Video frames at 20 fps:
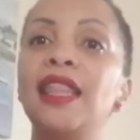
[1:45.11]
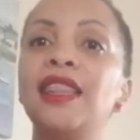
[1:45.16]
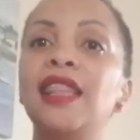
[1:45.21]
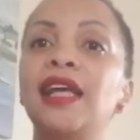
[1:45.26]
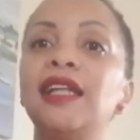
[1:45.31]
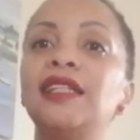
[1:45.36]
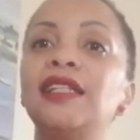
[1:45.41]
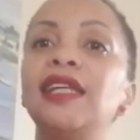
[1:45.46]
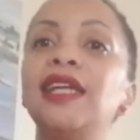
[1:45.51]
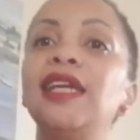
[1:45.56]

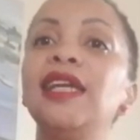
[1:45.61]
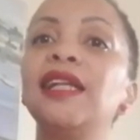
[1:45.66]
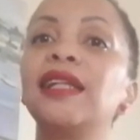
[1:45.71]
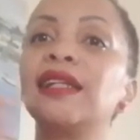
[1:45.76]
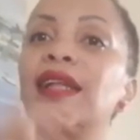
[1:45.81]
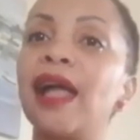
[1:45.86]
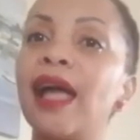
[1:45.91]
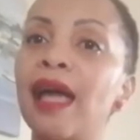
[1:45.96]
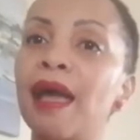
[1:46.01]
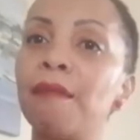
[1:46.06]
that
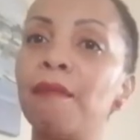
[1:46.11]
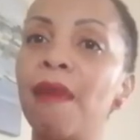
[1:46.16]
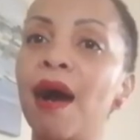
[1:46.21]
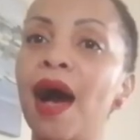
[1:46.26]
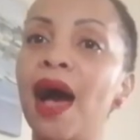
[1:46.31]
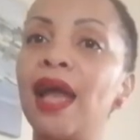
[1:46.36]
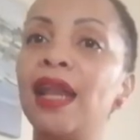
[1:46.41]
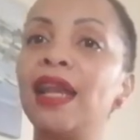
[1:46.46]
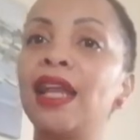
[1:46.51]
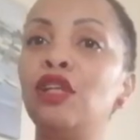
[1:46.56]

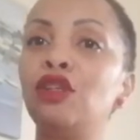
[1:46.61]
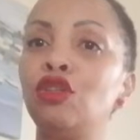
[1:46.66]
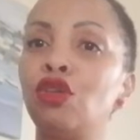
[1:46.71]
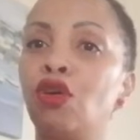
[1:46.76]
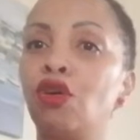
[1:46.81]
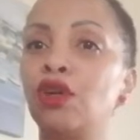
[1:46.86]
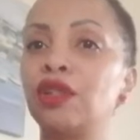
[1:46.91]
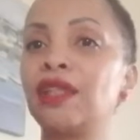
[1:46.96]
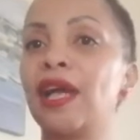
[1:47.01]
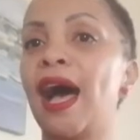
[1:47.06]
inxeba,
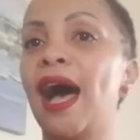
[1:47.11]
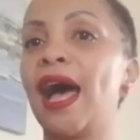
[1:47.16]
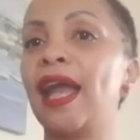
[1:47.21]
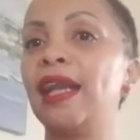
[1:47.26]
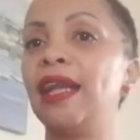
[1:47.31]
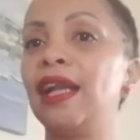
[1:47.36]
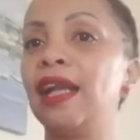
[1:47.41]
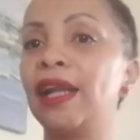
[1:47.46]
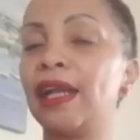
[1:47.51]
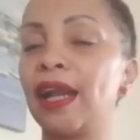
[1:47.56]
lendoda,
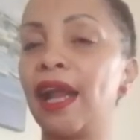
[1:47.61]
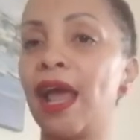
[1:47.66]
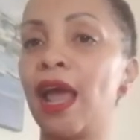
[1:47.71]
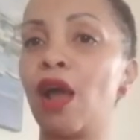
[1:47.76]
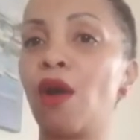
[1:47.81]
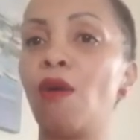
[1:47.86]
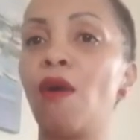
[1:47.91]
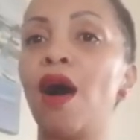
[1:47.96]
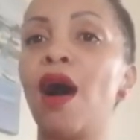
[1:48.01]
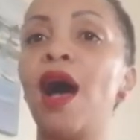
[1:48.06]

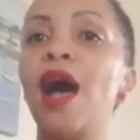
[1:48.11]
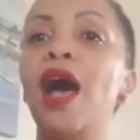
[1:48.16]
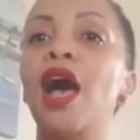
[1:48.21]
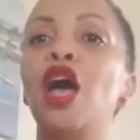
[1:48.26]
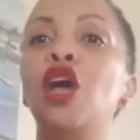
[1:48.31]
alihlekwa.